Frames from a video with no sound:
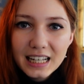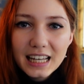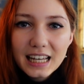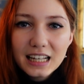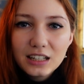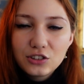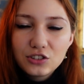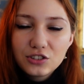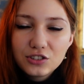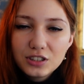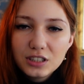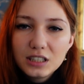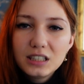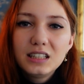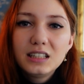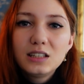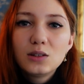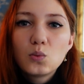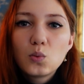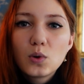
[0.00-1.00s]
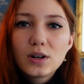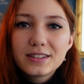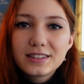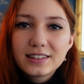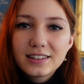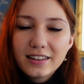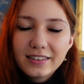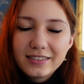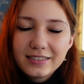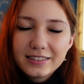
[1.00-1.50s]
and she
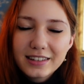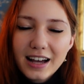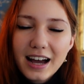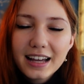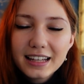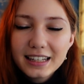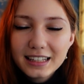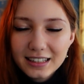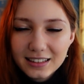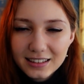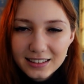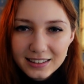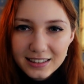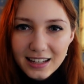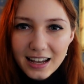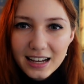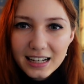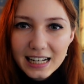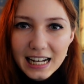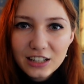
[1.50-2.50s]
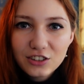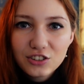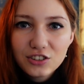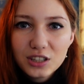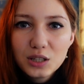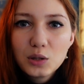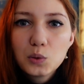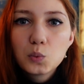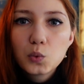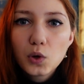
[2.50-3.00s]
was dying inside, and
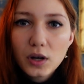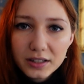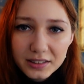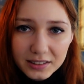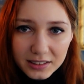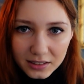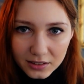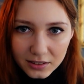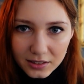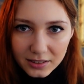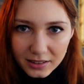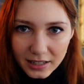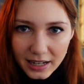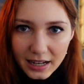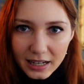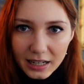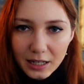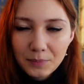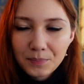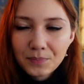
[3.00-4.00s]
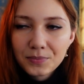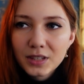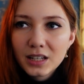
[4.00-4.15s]
she wanted to die.